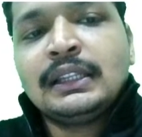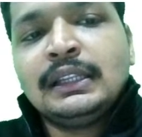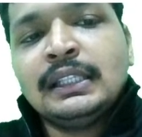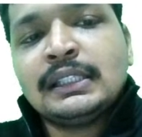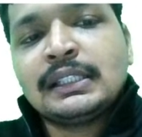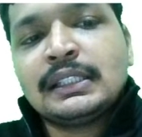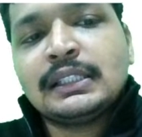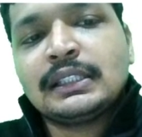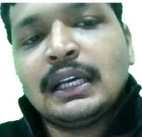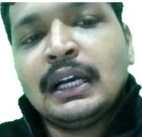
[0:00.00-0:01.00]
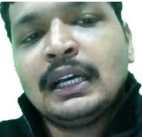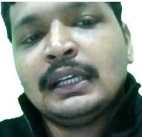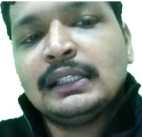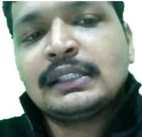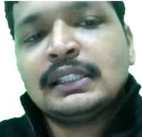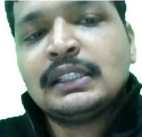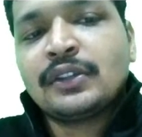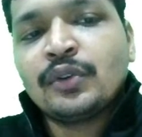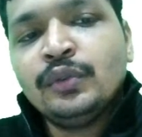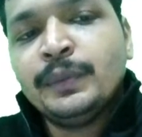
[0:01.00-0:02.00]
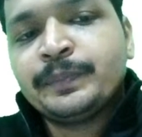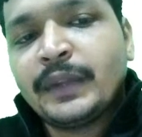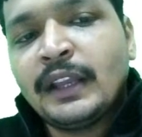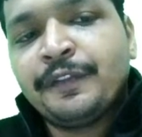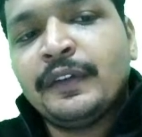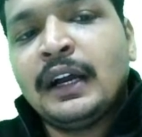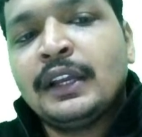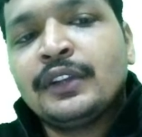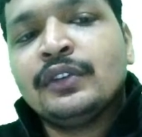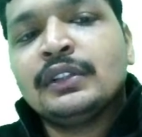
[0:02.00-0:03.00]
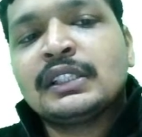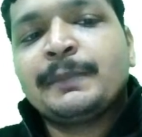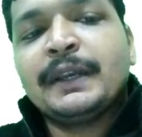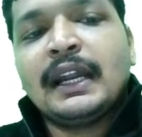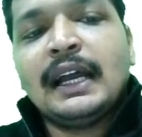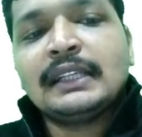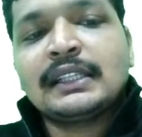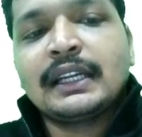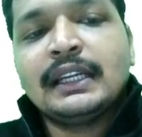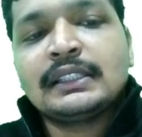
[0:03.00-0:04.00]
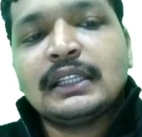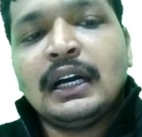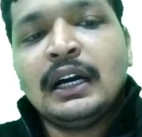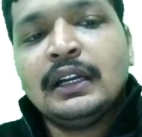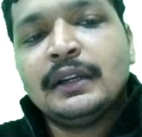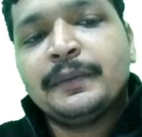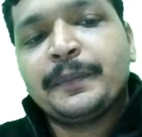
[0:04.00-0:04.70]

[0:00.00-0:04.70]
this? Is this true if the sphere has a radius r?